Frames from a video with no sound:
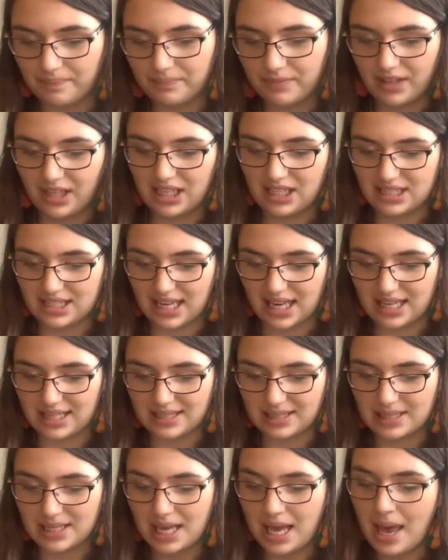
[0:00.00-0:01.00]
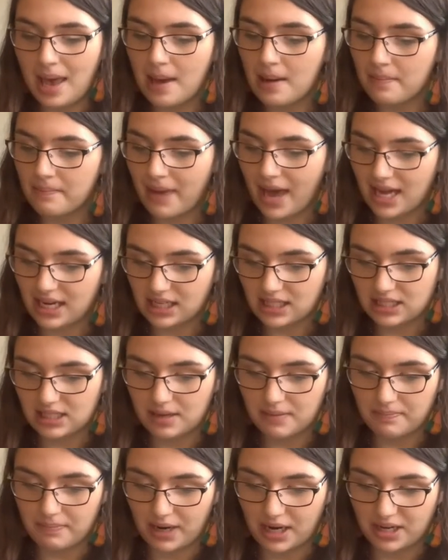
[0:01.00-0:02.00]
It says,
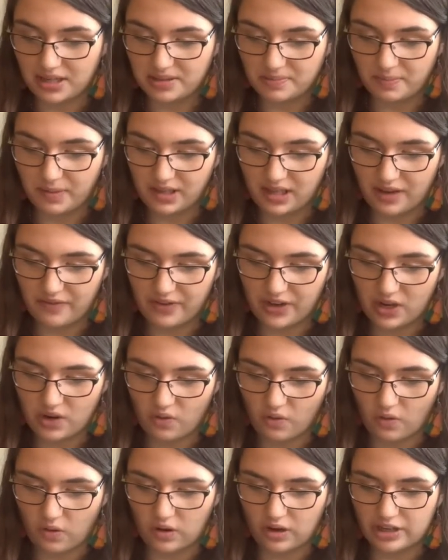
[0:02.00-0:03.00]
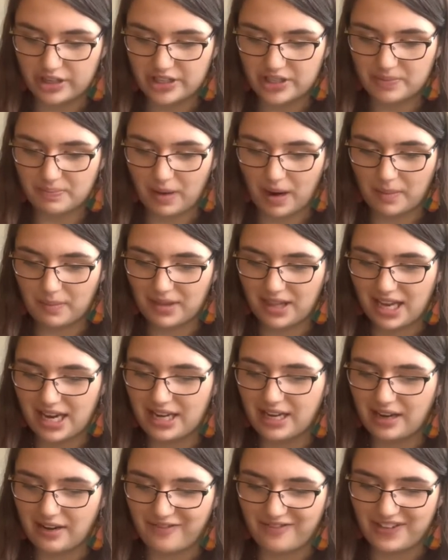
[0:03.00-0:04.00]
"Paddington Bear's beloved orange
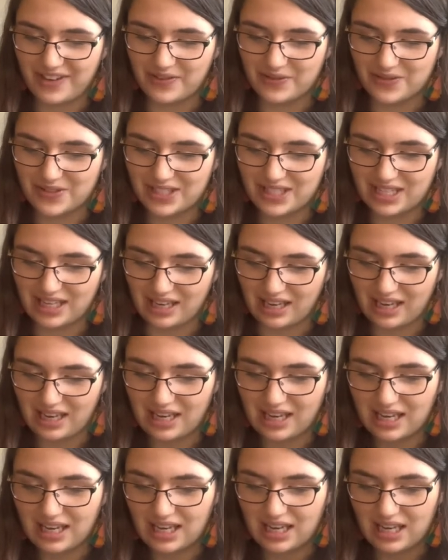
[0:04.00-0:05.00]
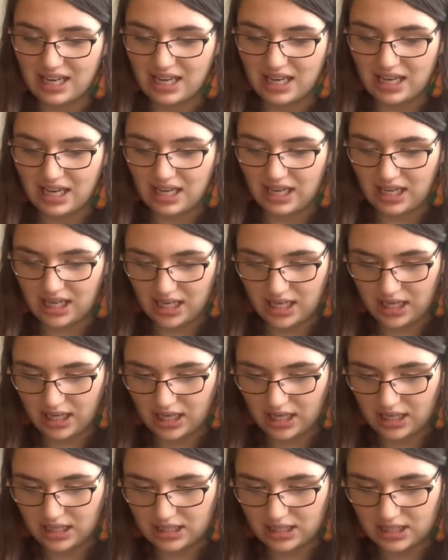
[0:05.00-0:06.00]
marmalade infused tea."
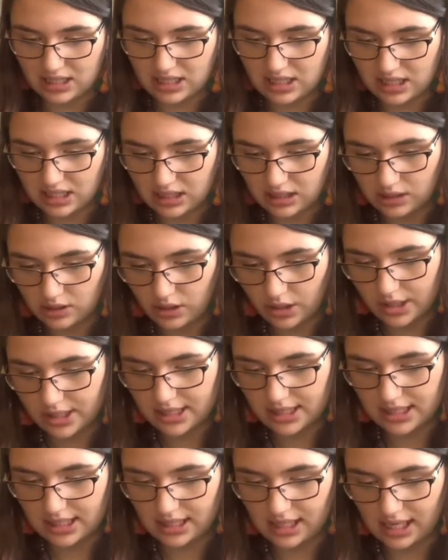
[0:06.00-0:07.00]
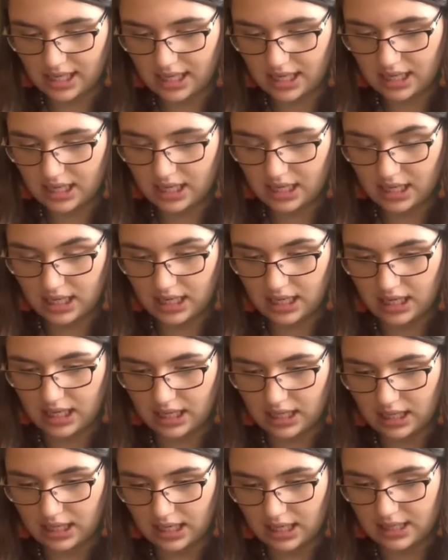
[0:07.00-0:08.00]
It looks like it
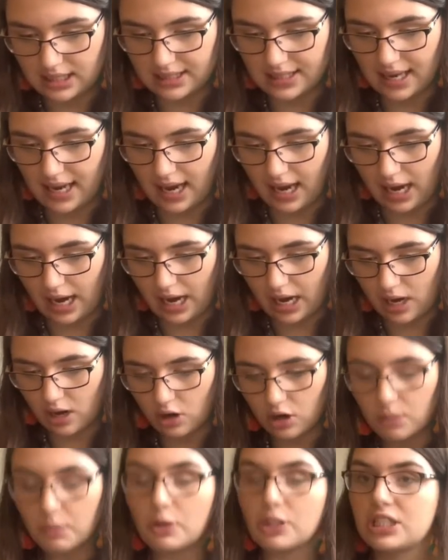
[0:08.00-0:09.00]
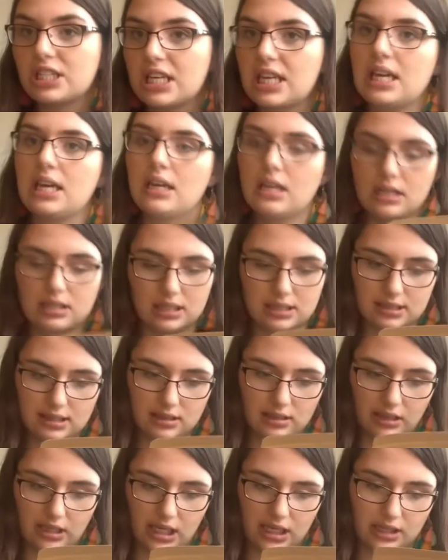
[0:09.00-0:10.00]
is a herbal tea. It doesn't
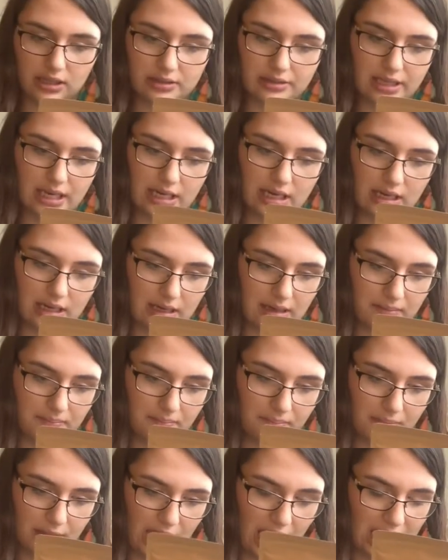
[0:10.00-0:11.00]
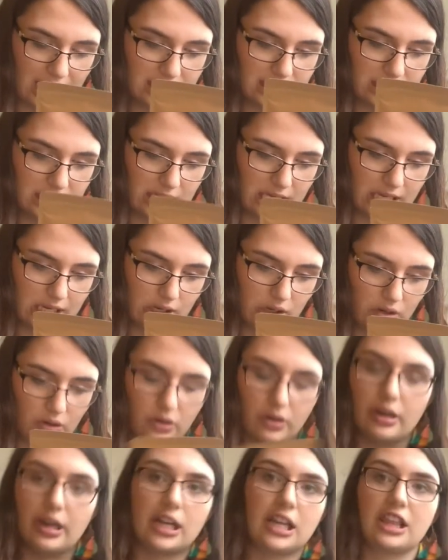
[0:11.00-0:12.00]
look like there's any black tea
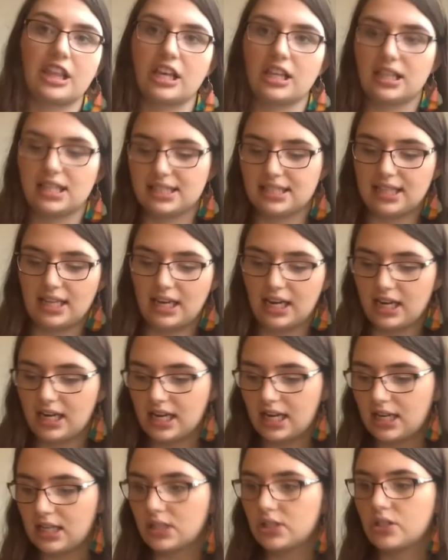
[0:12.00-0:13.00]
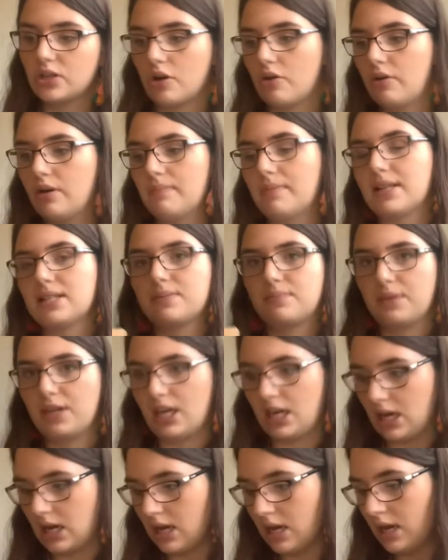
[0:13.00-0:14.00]
or anything listed in it. So it must
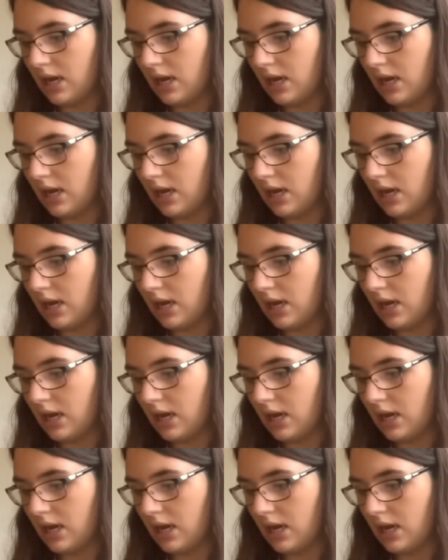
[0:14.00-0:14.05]
be